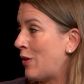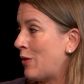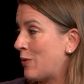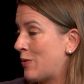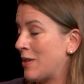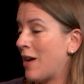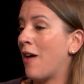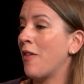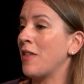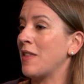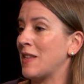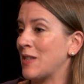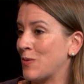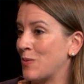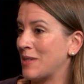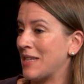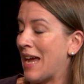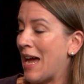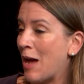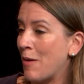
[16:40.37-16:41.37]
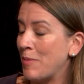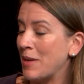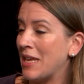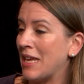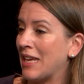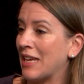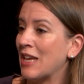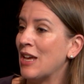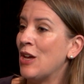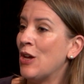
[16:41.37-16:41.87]
saw that this was
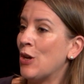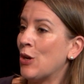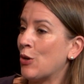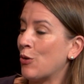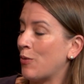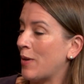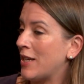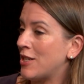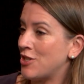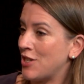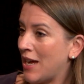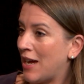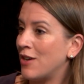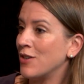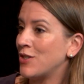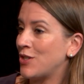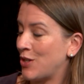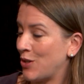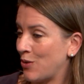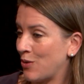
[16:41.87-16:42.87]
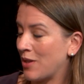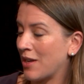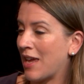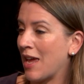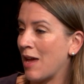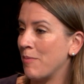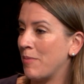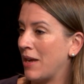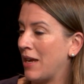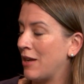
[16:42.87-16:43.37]
happening who reached out to the
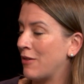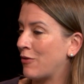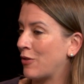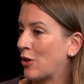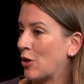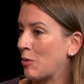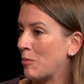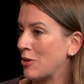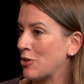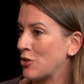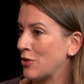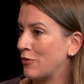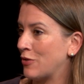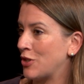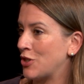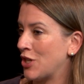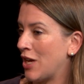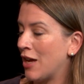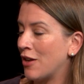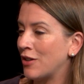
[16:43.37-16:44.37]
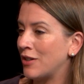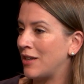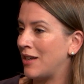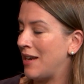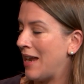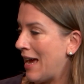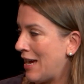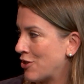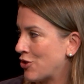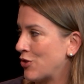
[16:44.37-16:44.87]
Campaign for Commercial-Free Childhood, a
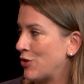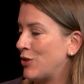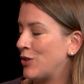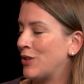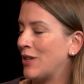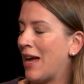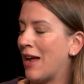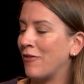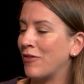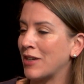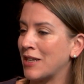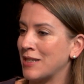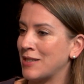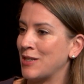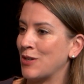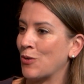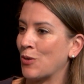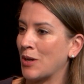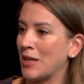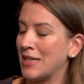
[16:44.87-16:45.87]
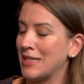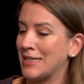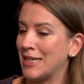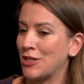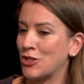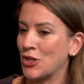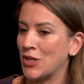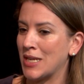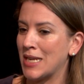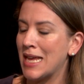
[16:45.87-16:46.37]
national advocacy
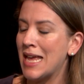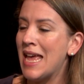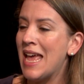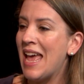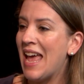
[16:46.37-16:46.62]
organization.